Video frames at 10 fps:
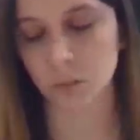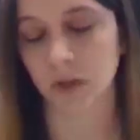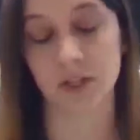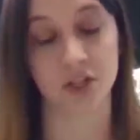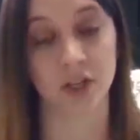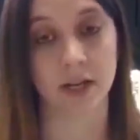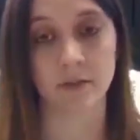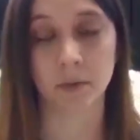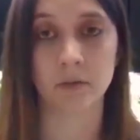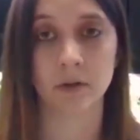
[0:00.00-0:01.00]
I check
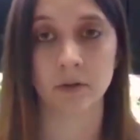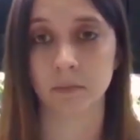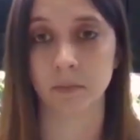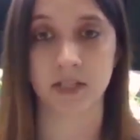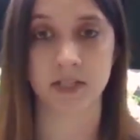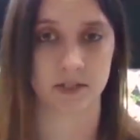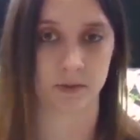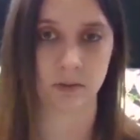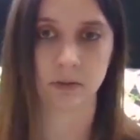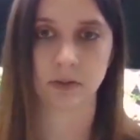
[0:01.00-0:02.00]
everybody over for mites too.